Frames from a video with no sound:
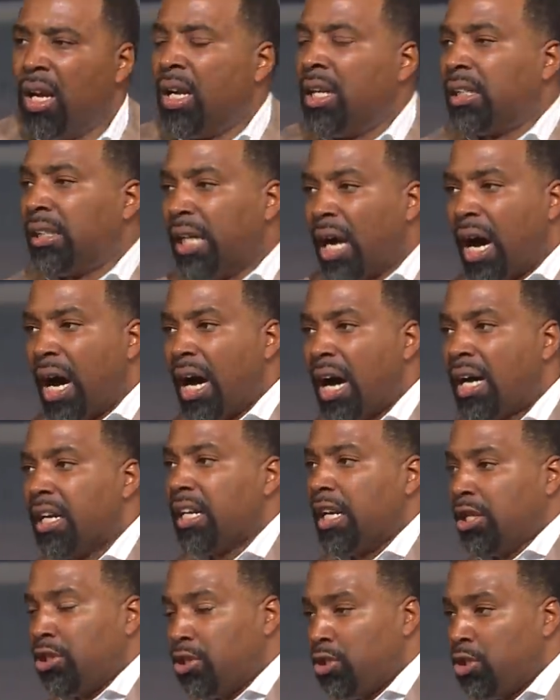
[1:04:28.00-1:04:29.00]
God
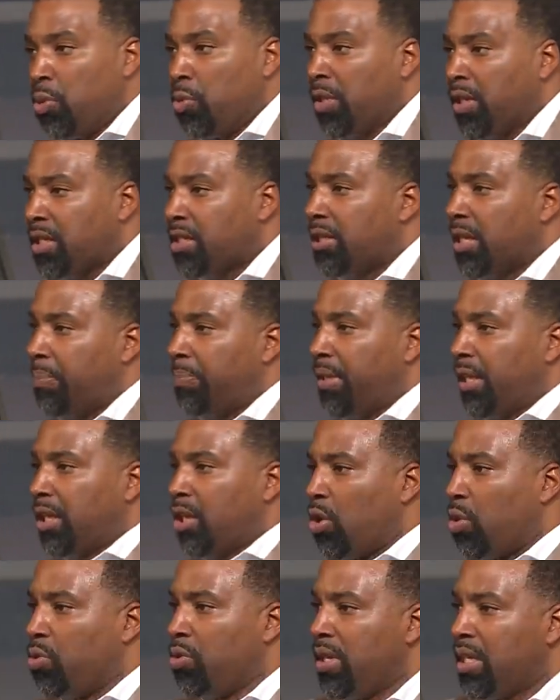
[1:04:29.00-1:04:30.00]
is doing something
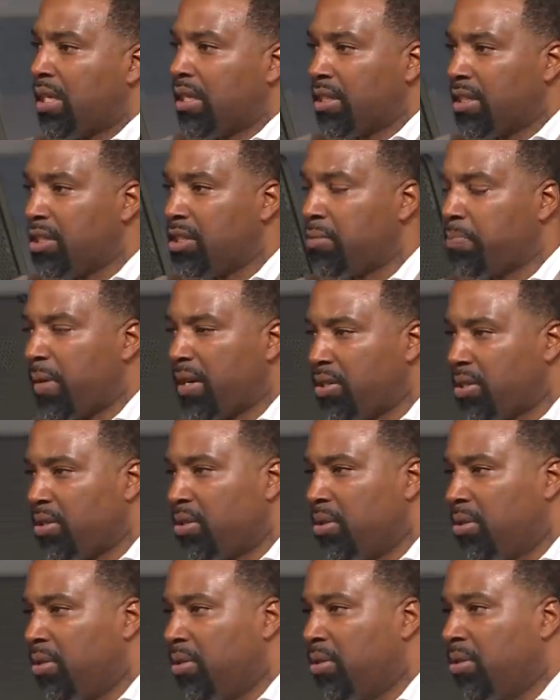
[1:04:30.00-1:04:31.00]
uniquely special
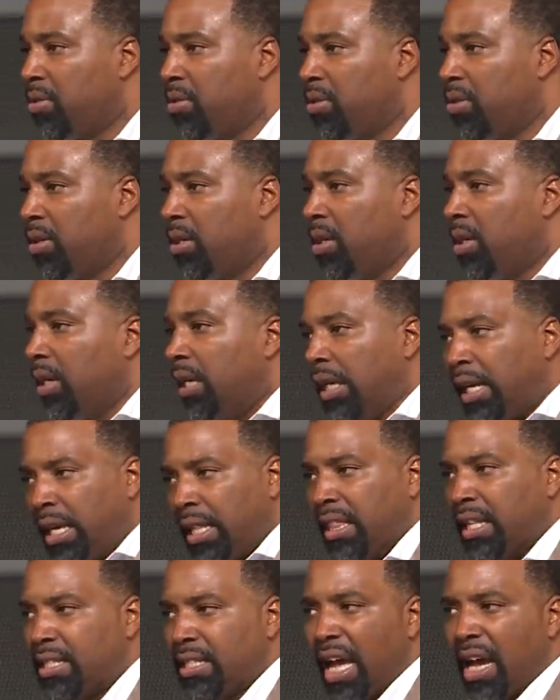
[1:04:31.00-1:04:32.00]

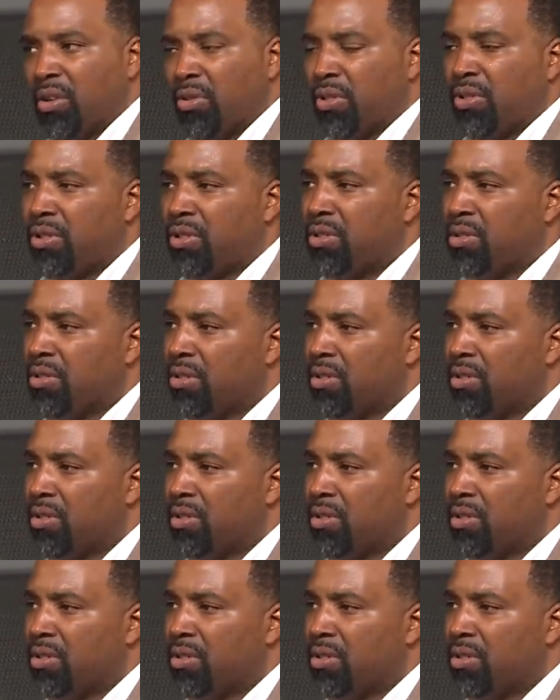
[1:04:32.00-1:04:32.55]
in this house.